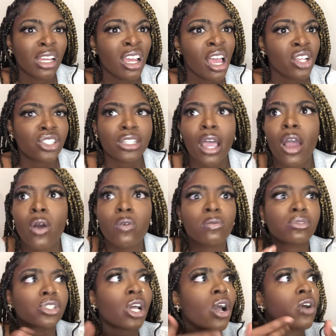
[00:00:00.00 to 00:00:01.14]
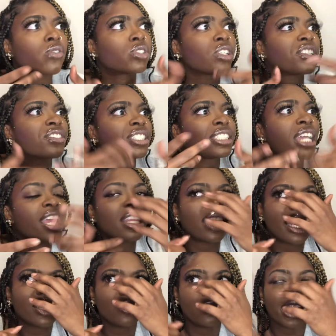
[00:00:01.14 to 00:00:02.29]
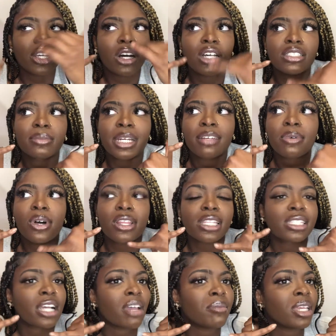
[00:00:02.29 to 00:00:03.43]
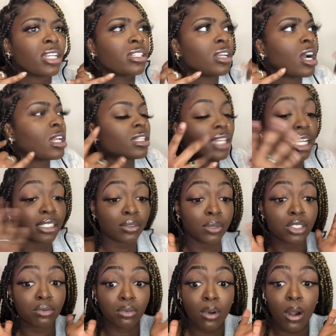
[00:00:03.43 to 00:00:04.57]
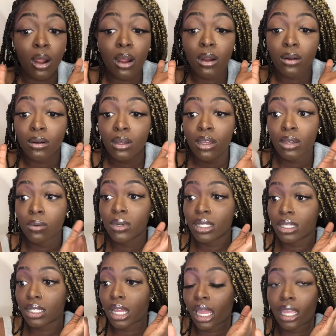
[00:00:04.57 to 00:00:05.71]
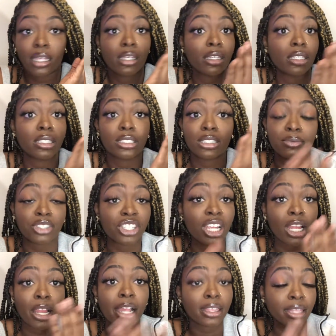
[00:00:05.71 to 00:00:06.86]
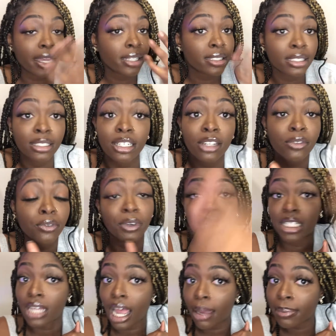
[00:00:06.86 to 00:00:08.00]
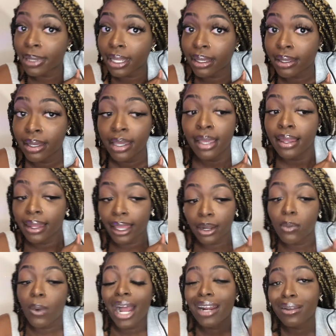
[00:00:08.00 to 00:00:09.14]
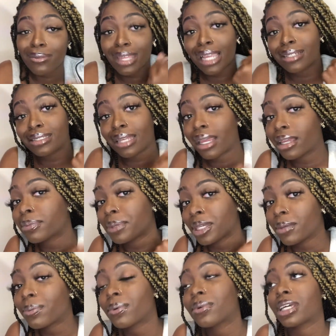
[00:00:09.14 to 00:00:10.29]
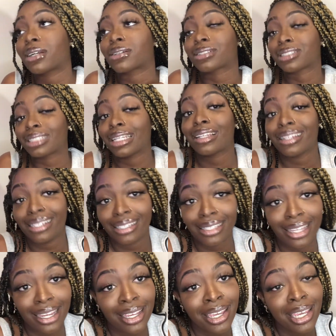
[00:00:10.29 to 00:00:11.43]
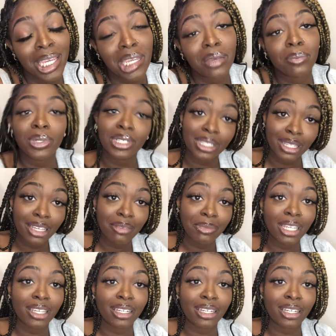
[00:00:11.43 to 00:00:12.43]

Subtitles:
So you're saying, like, you get calls about him all the time, and that's what's wrong with, like, shit, like, that's a different topic. Like, why don't they take people that are sick like that and put them in